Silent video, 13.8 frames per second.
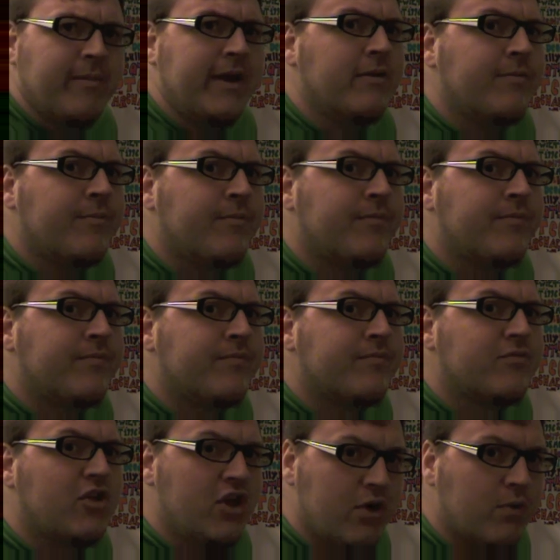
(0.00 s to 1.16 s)
mean
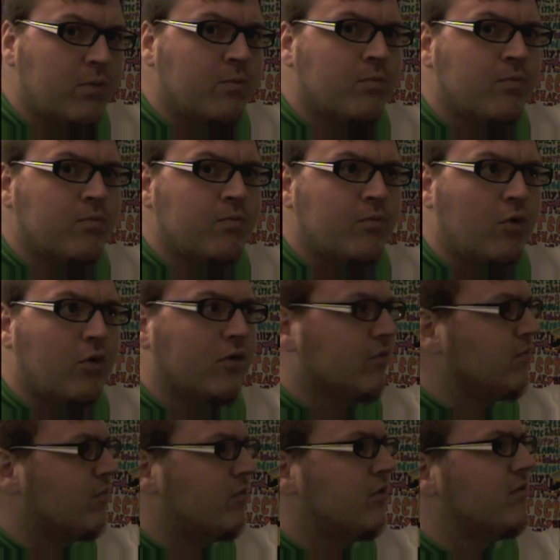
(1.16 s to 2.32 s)
to you?
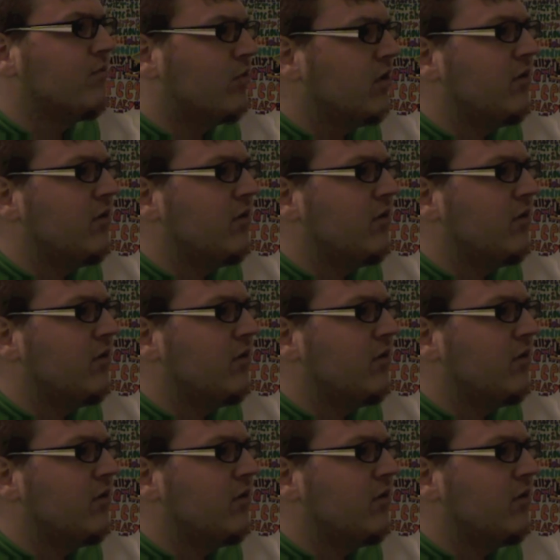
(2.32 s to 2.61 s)
Or what do